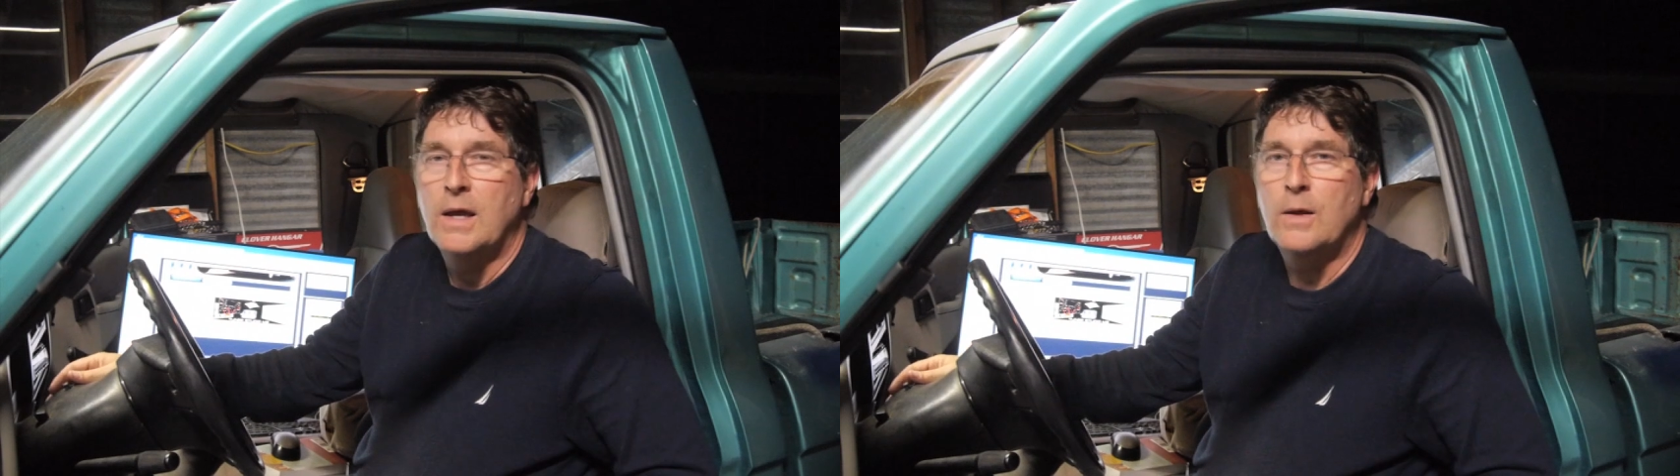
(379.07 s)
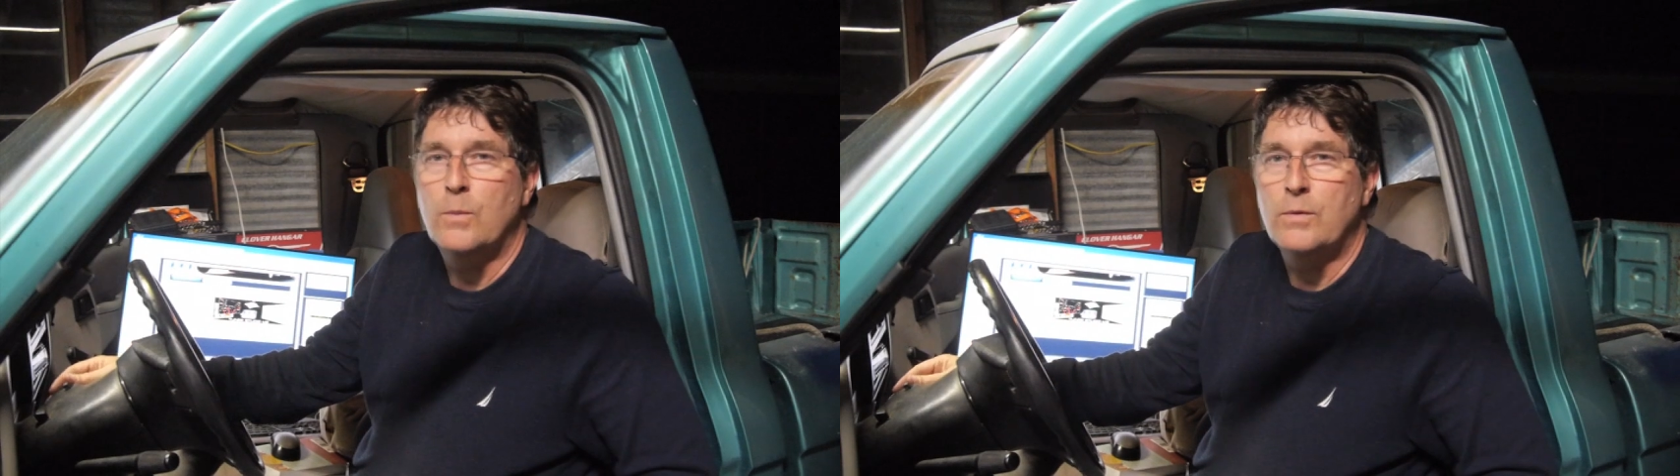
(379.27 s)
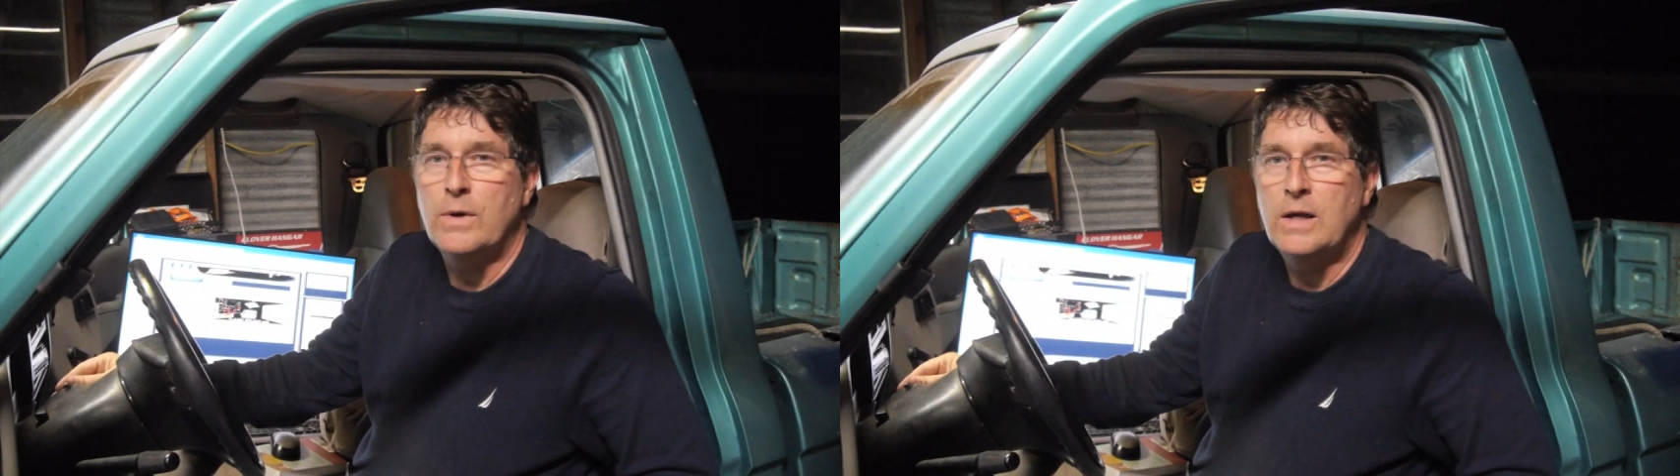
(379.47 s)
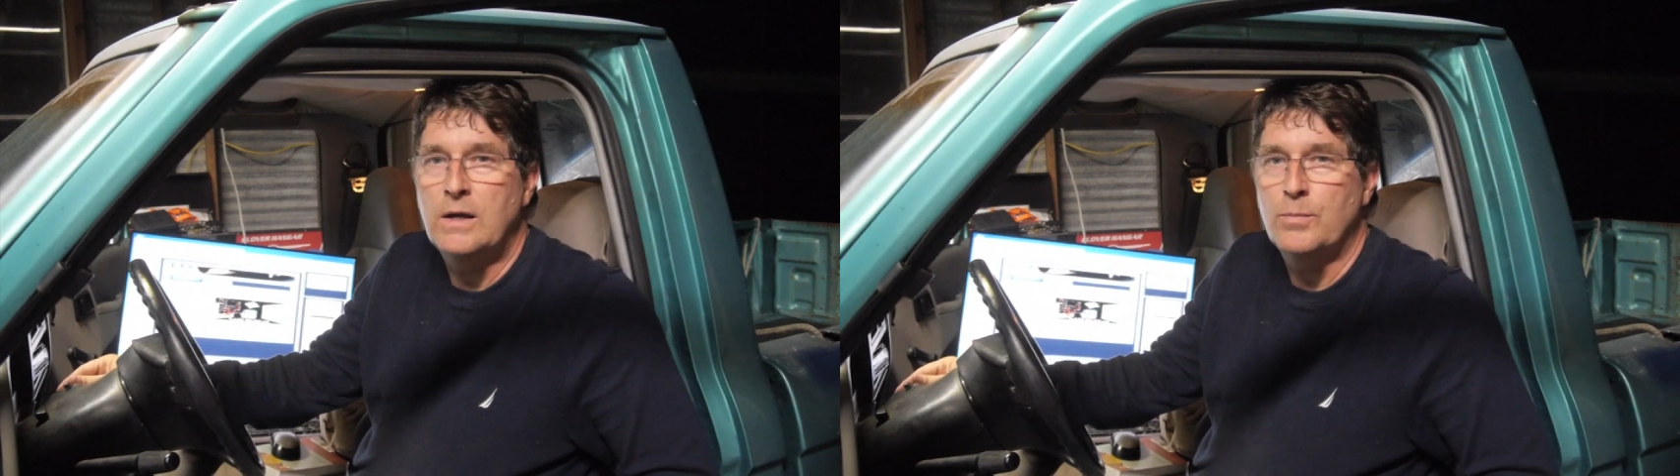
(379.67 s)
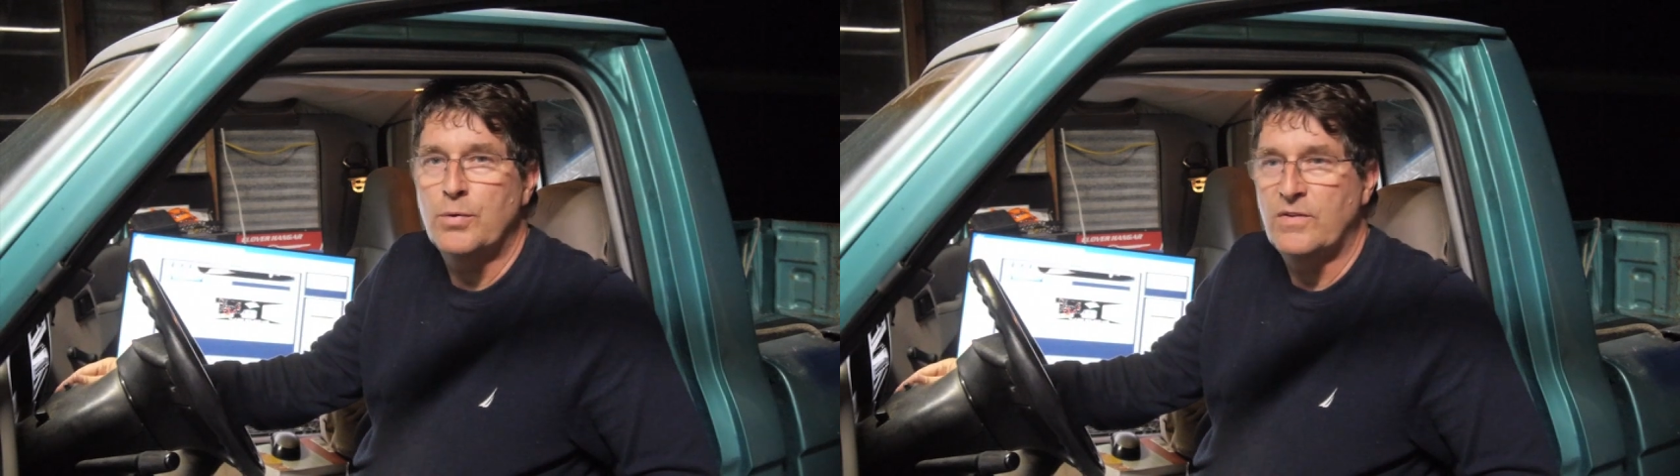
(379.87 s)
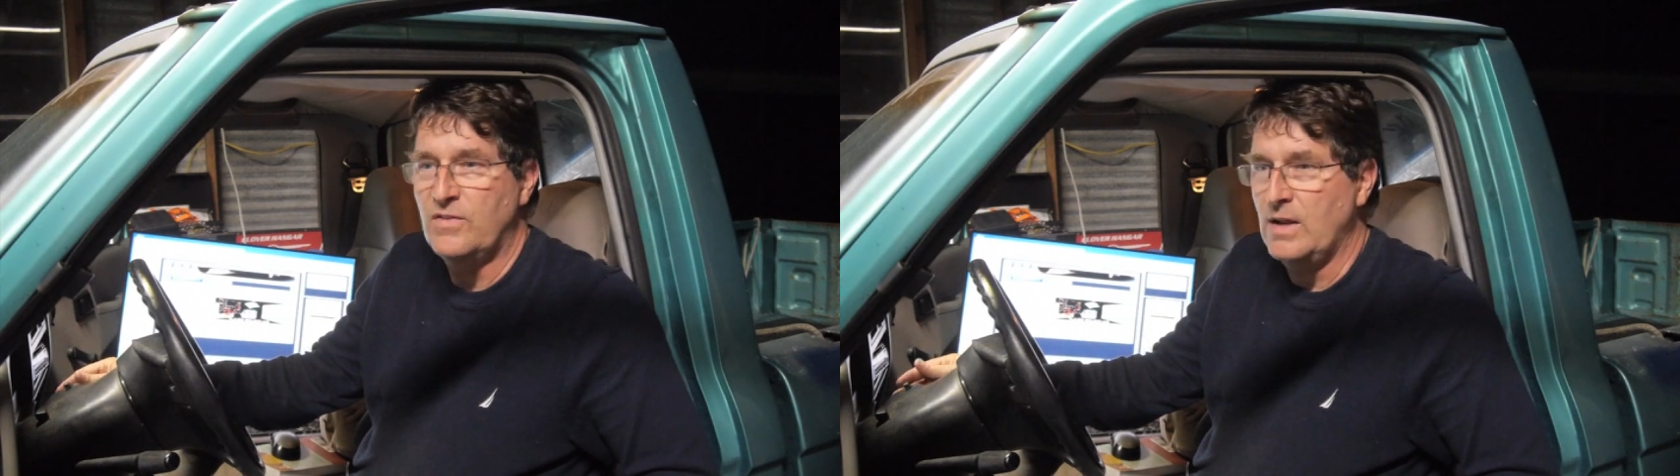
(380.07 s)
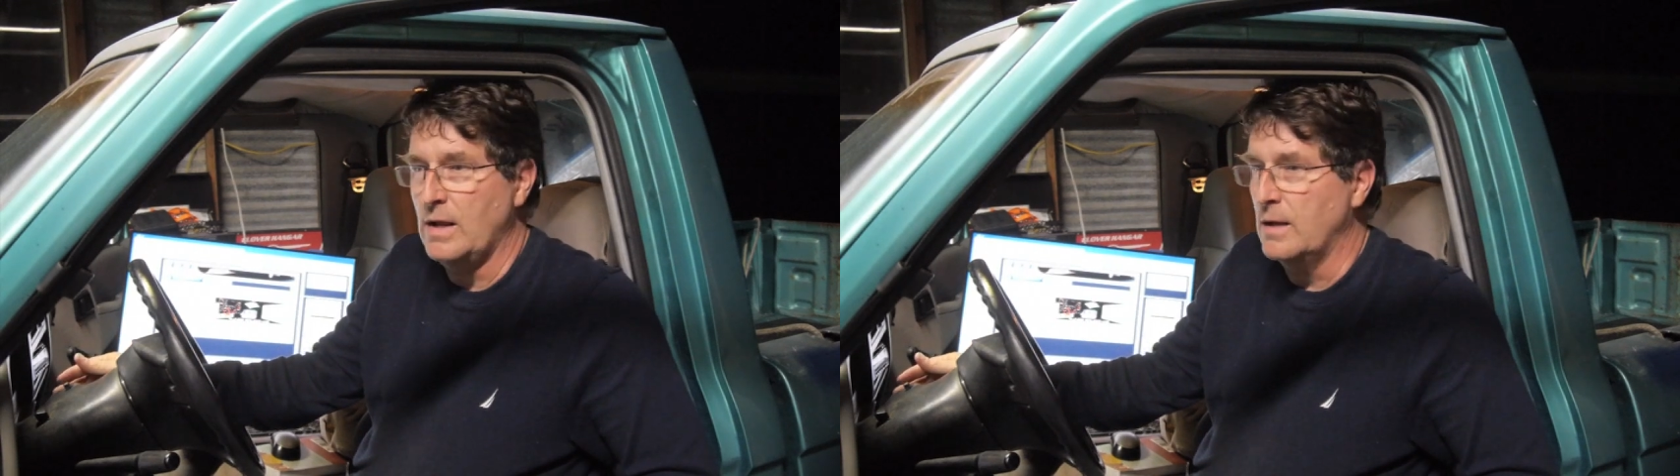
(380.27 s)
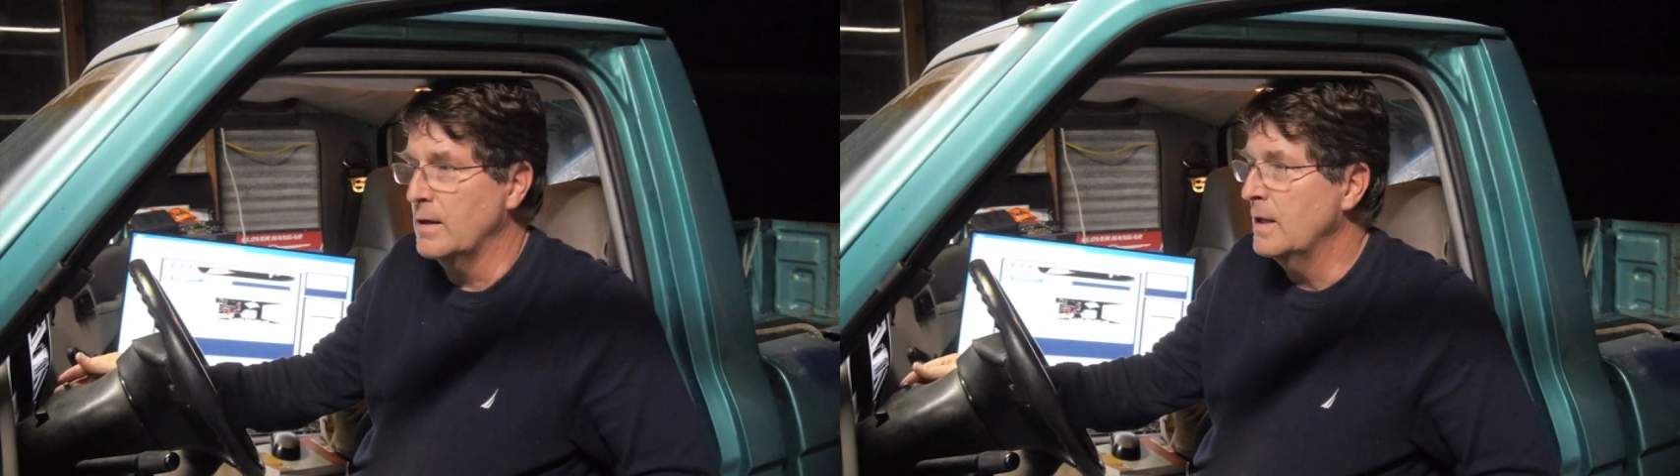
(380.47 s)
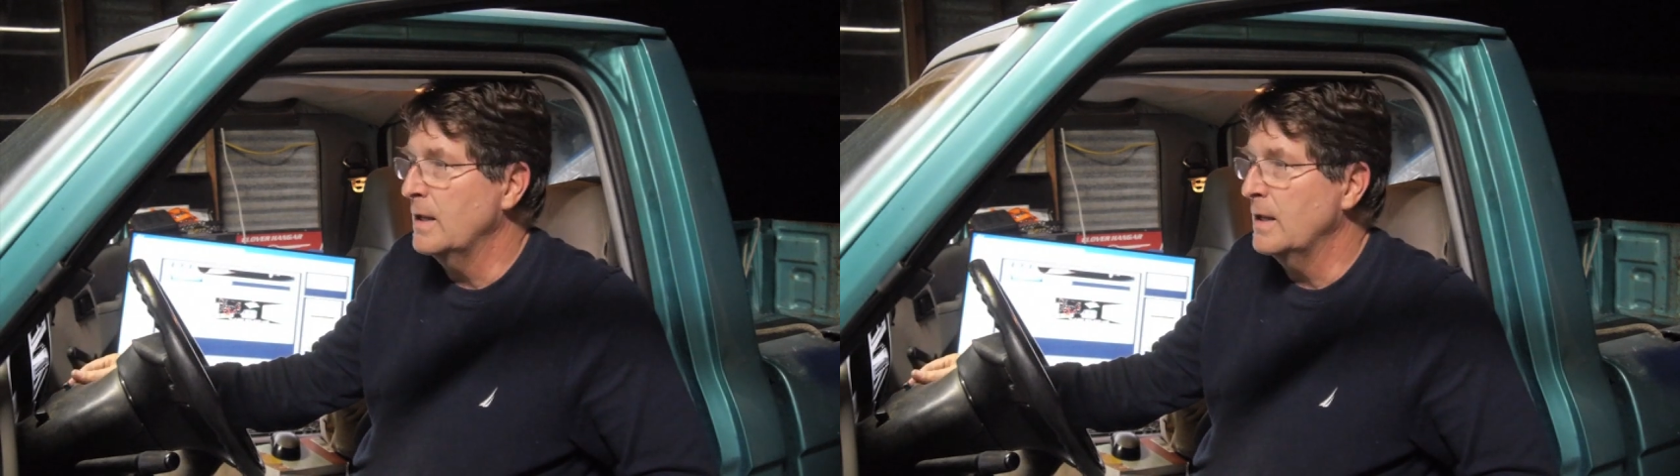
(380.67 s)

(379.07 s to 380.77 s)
and we're ready to proceed.